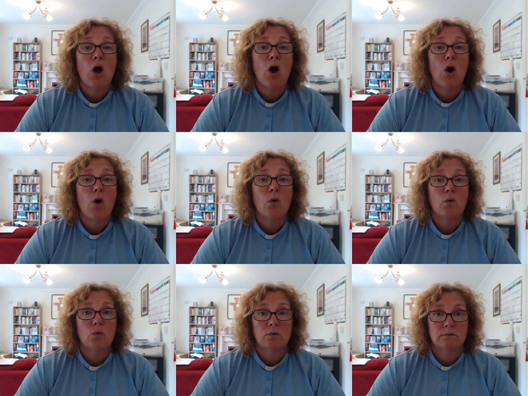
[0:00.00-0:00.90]

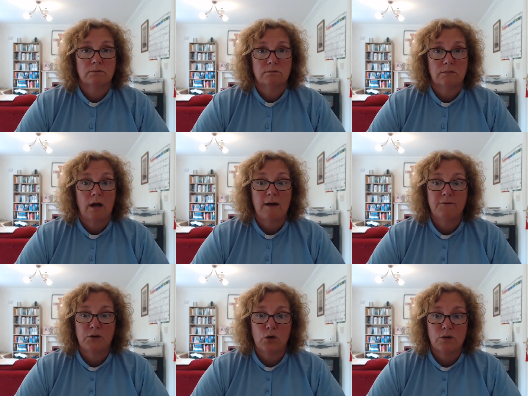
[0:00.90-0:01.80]
Oh, I
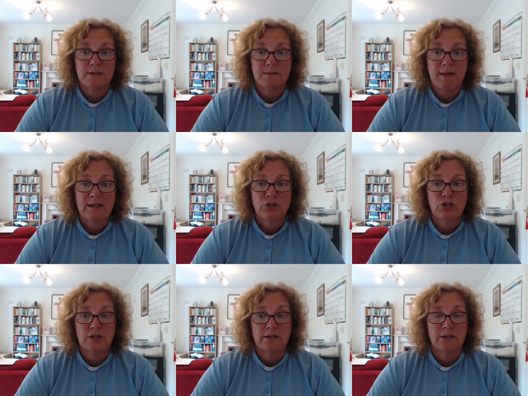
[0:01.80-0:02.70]
forgot to
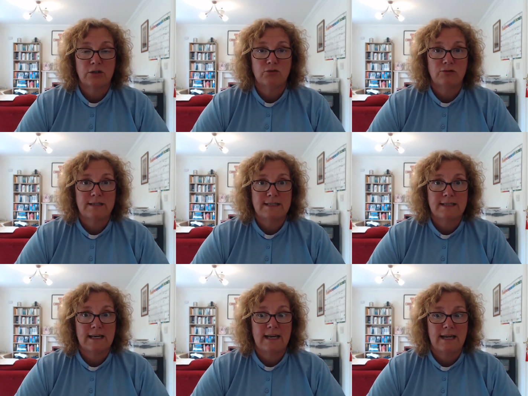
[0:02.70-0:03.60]
mention,
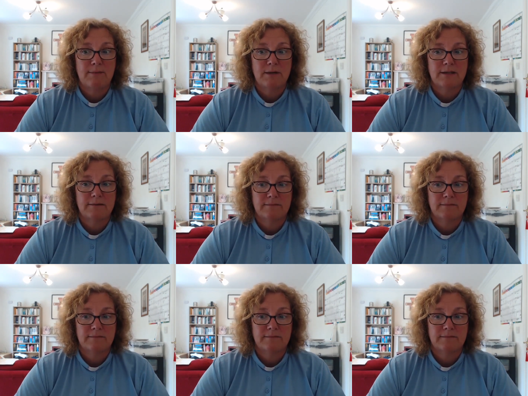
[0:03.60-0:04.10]
grinned Laban.